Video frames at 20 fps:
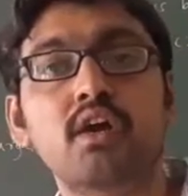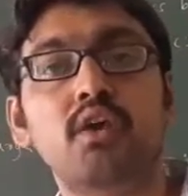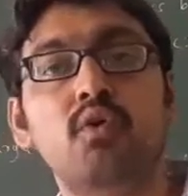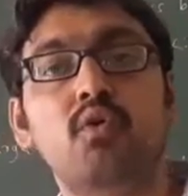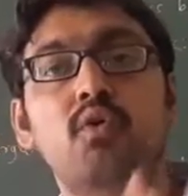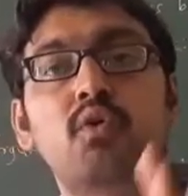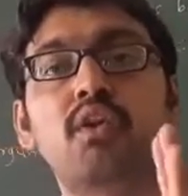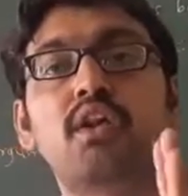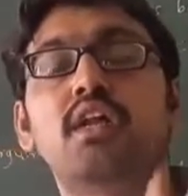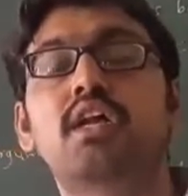
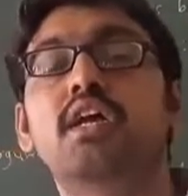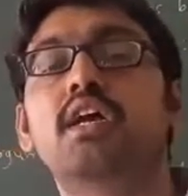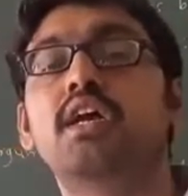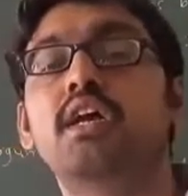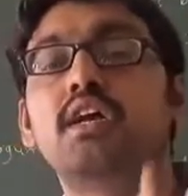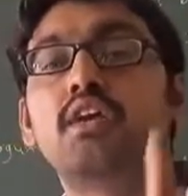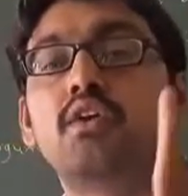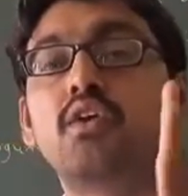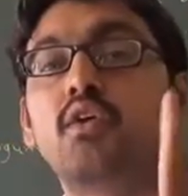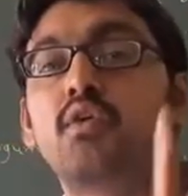Only
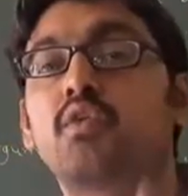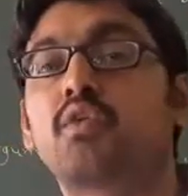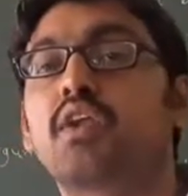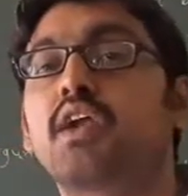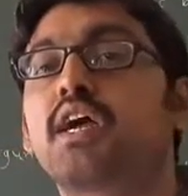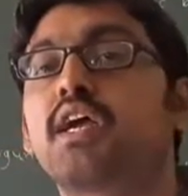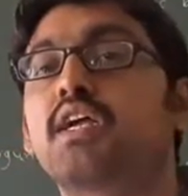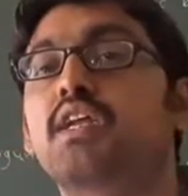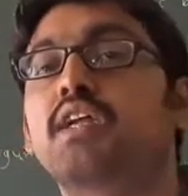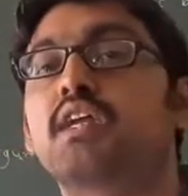you have to
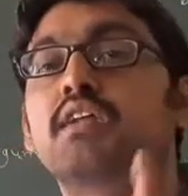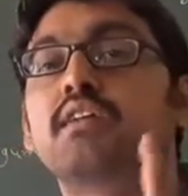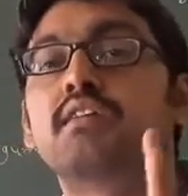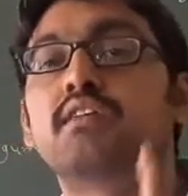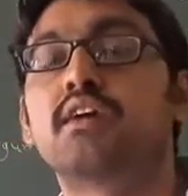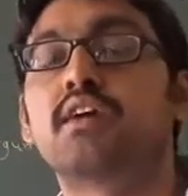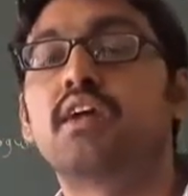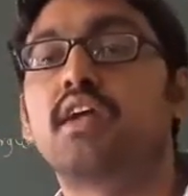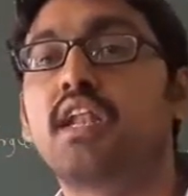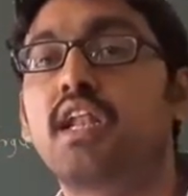write
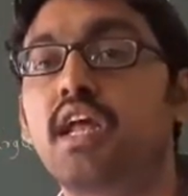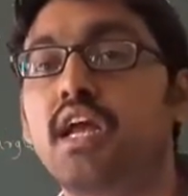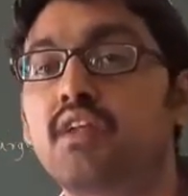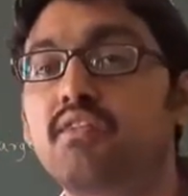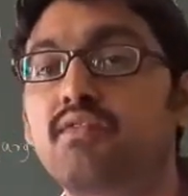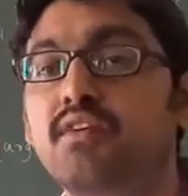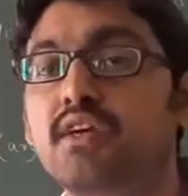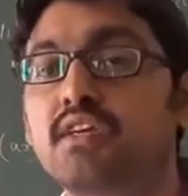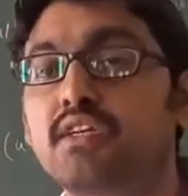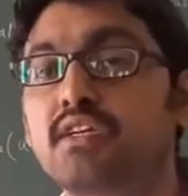inline
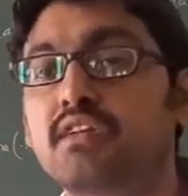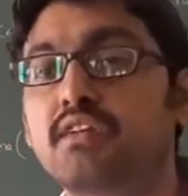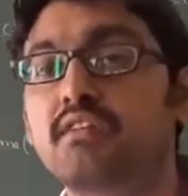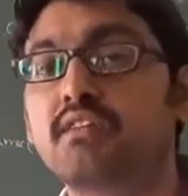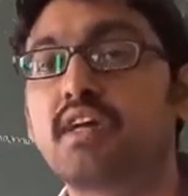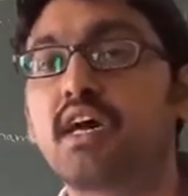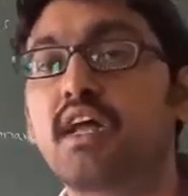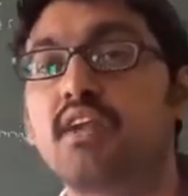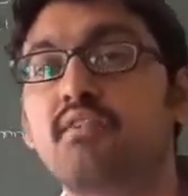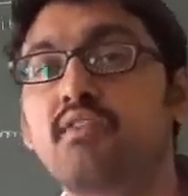functions
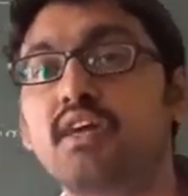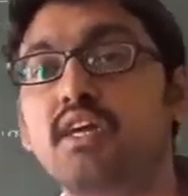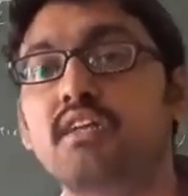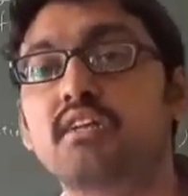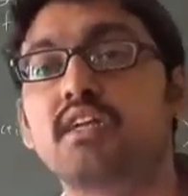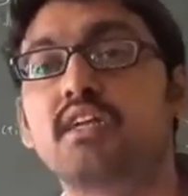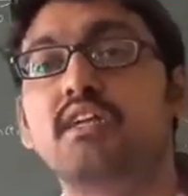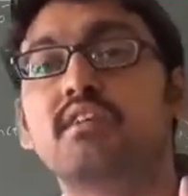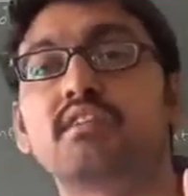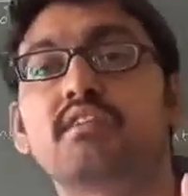always
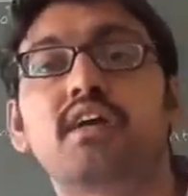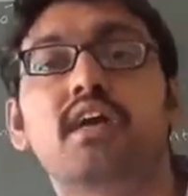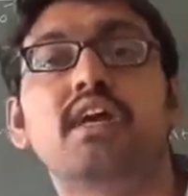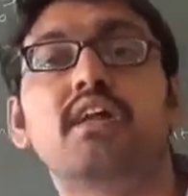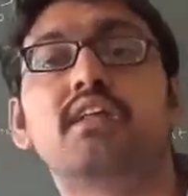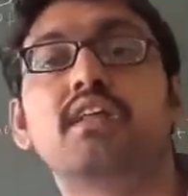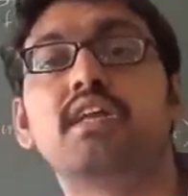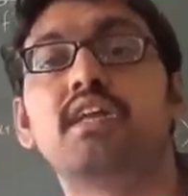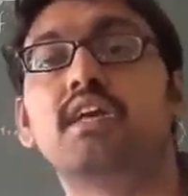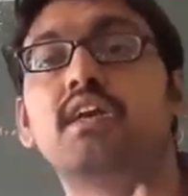inside
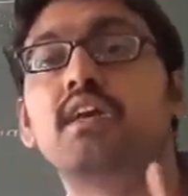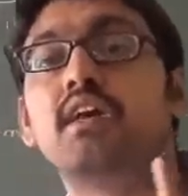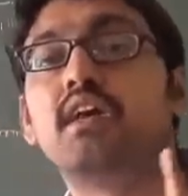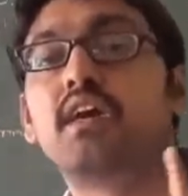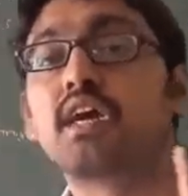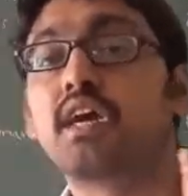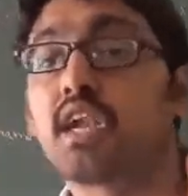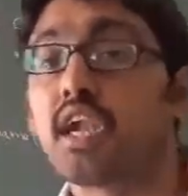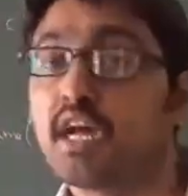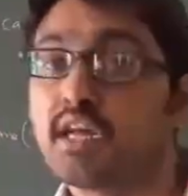the
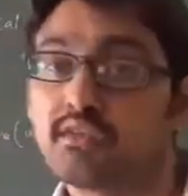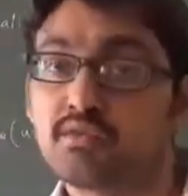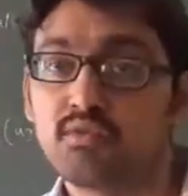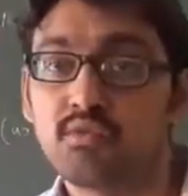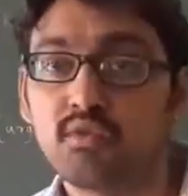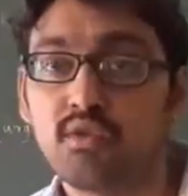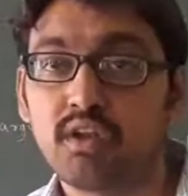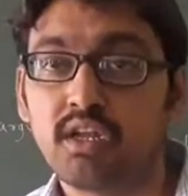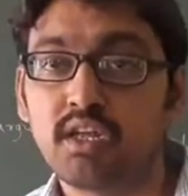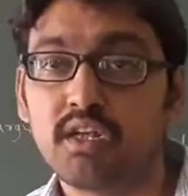class
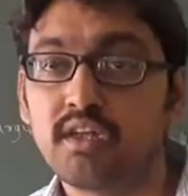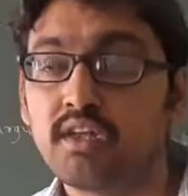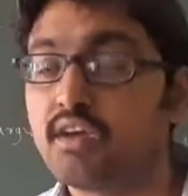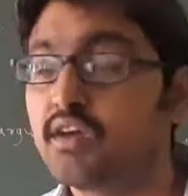only.